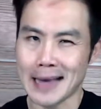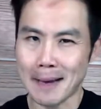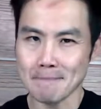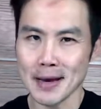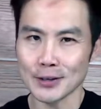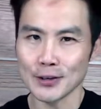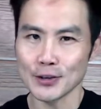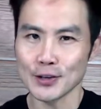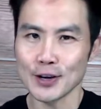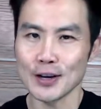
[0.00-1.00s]

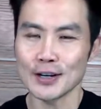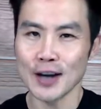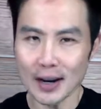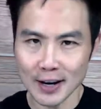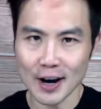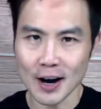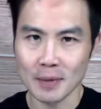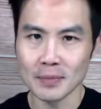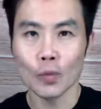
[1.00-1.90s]
appmasters.com,